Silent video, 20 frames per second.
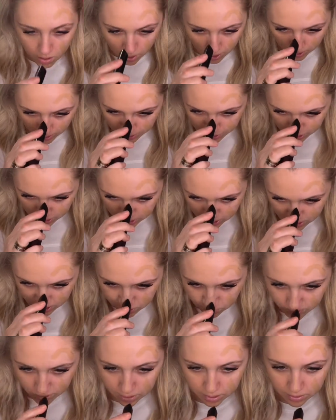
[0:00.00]
I actually need to
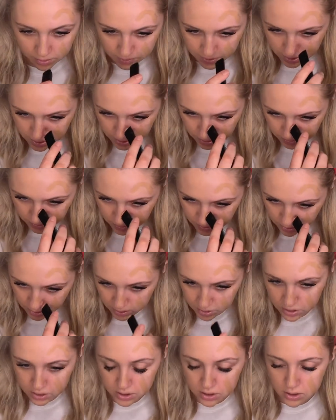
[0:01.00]
do my nose too, so
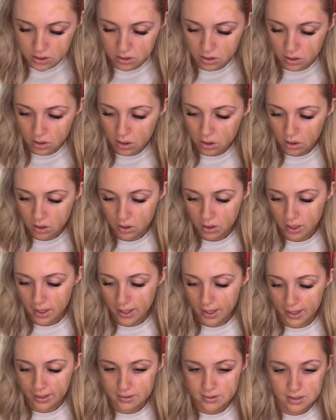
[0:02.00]
I'll just
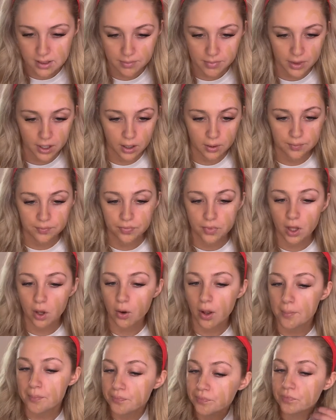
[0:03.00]
add some there.
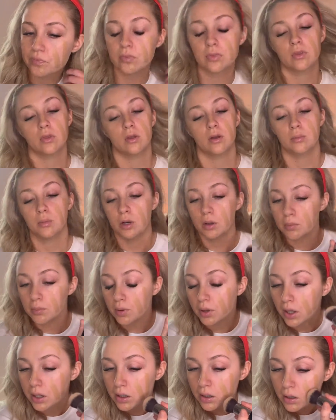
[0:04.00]
Okay, now I'm gonna
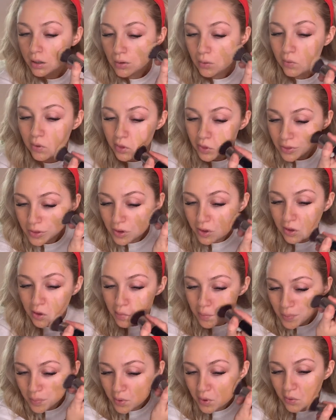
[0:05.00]
blend it out with the
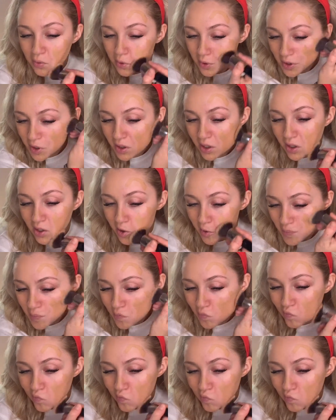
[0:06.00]
kabuki.